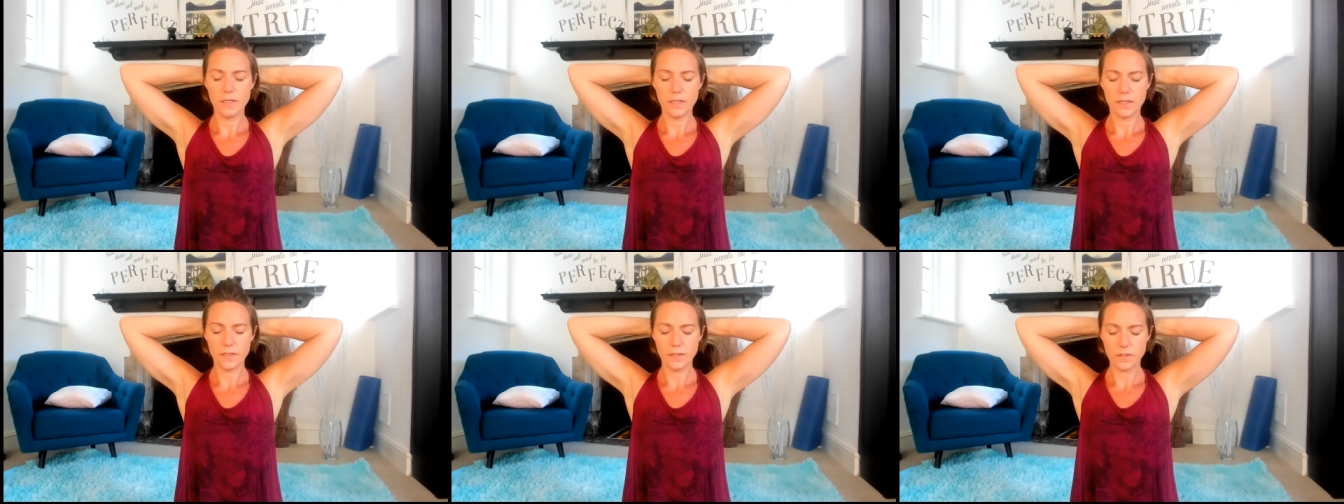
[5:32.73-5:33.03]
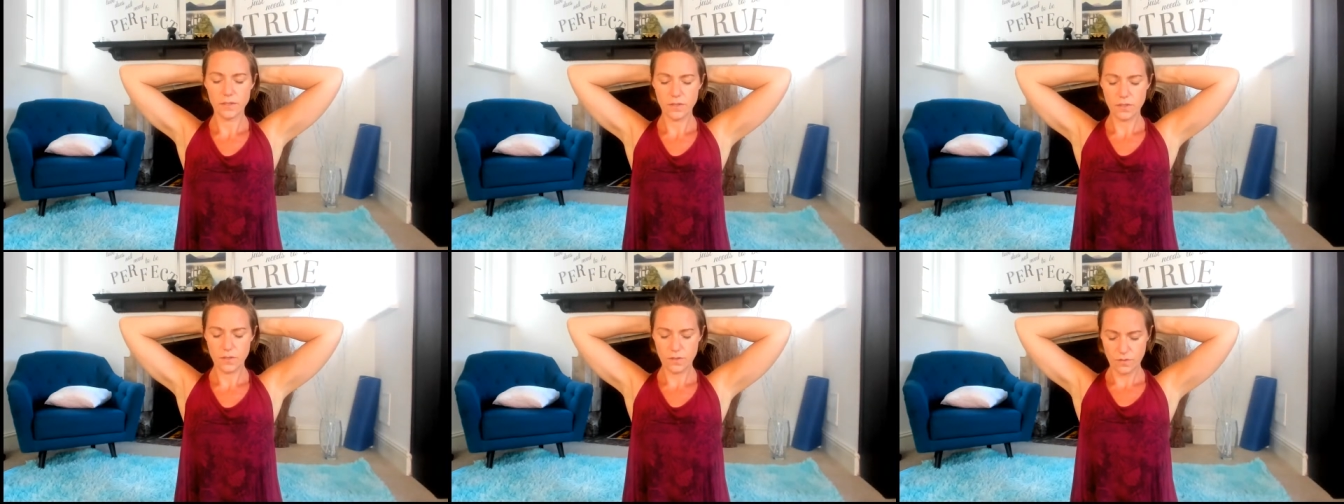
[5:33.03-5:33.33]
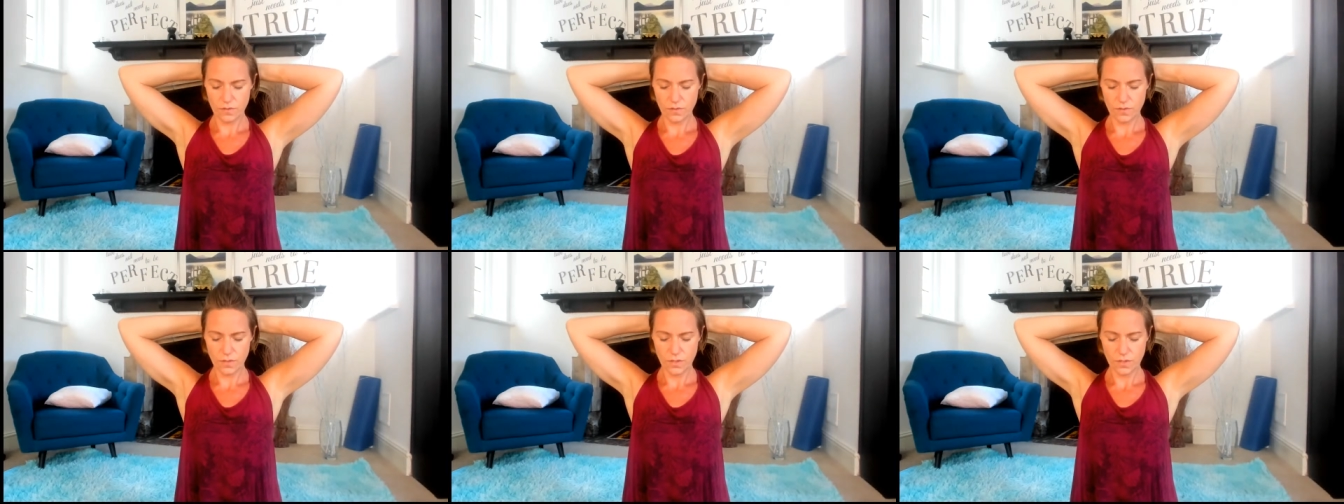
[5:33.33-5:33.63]
So
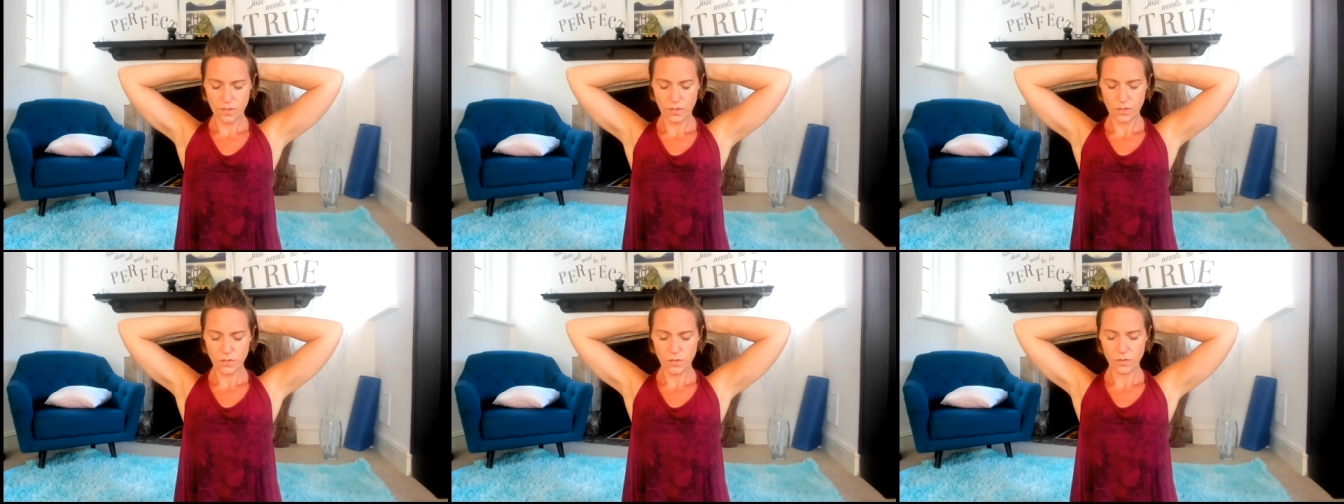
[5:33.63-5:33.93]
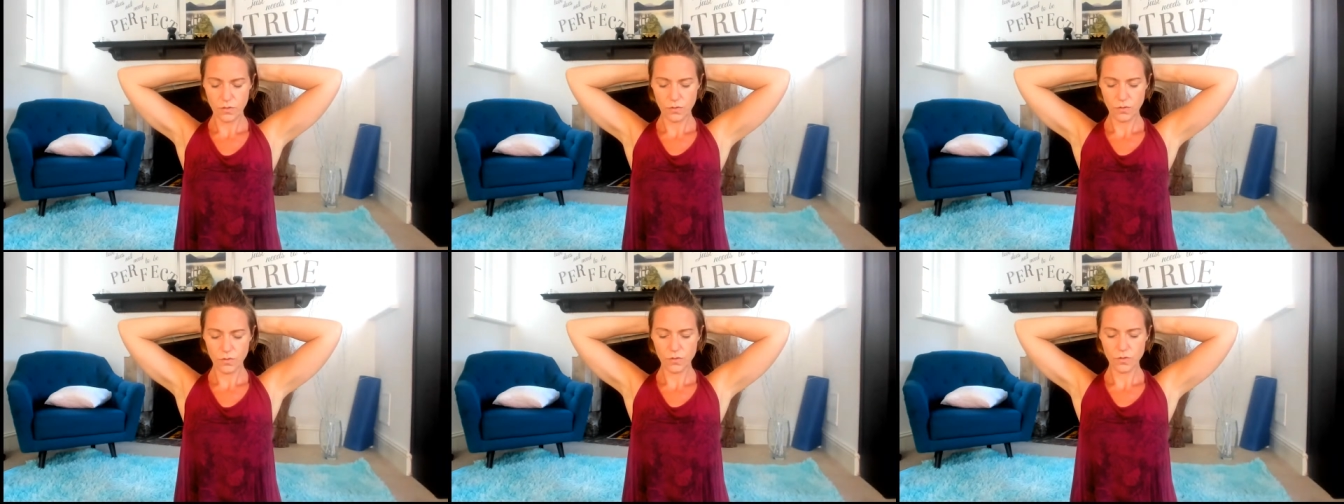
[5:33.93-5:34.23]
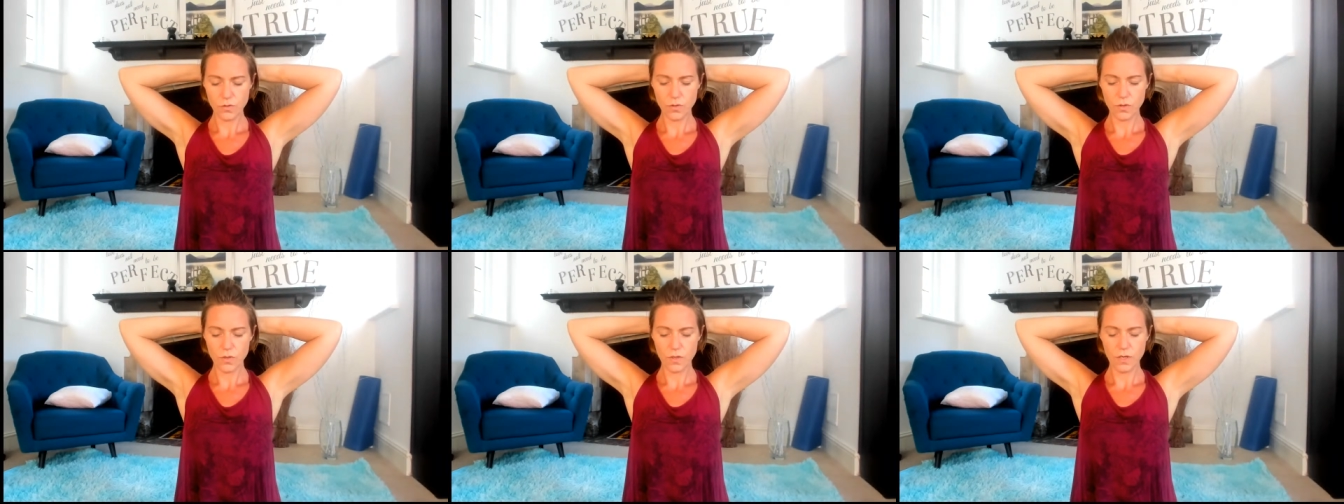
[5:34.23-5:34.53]
just
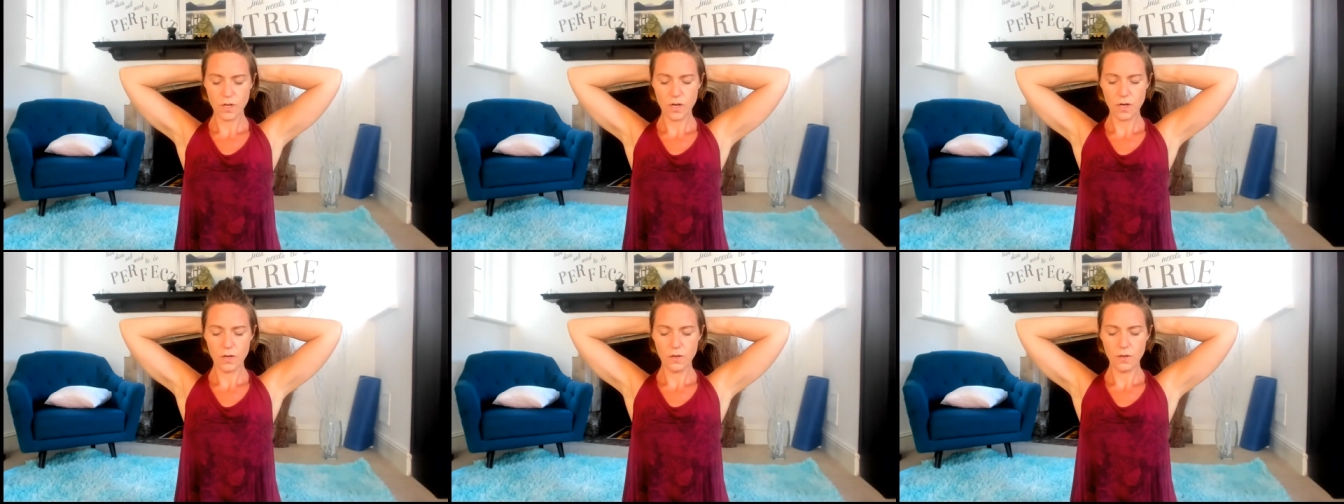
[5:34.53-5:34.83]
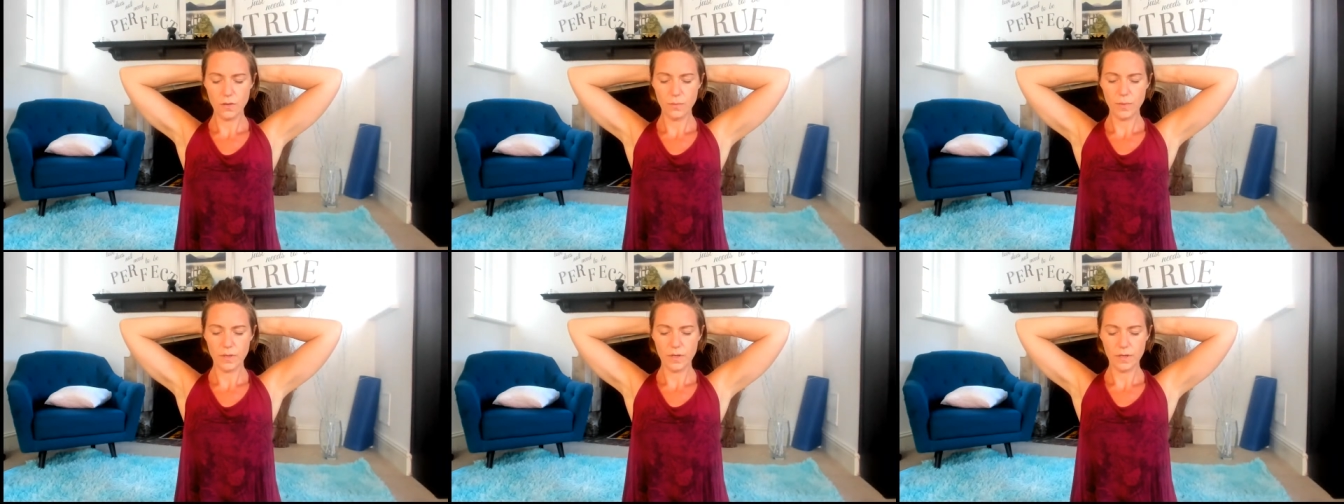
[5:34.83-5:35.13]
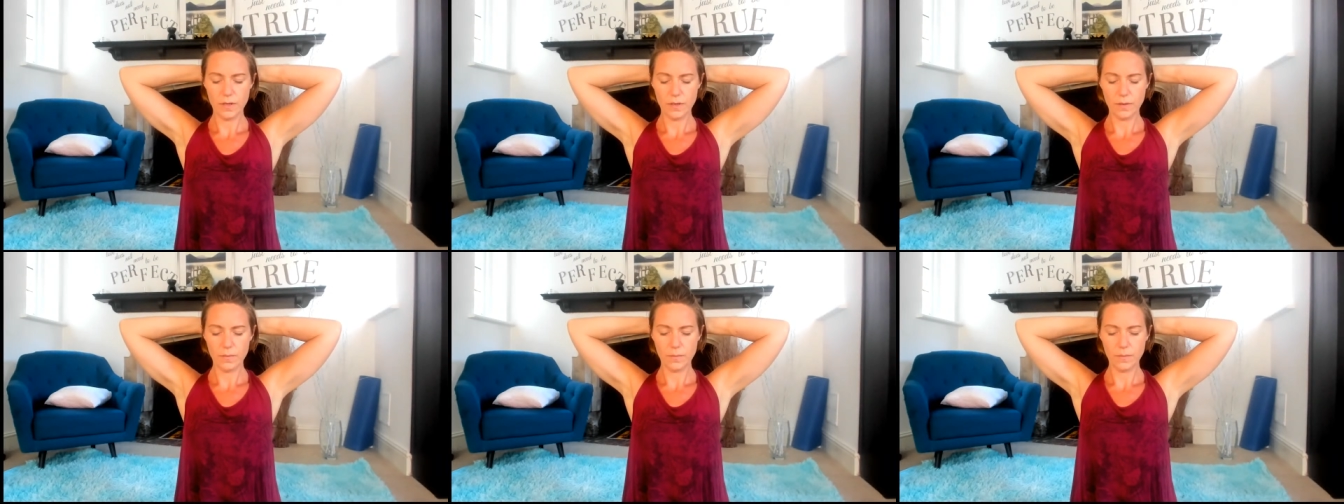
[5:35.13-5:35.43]
trying to open
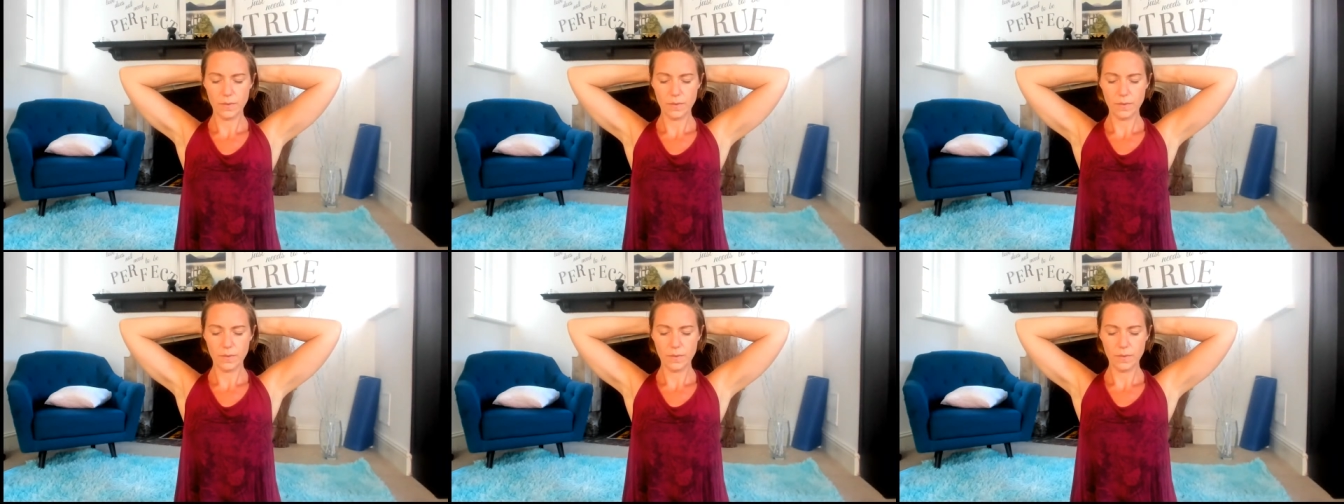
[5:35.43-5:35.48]
up,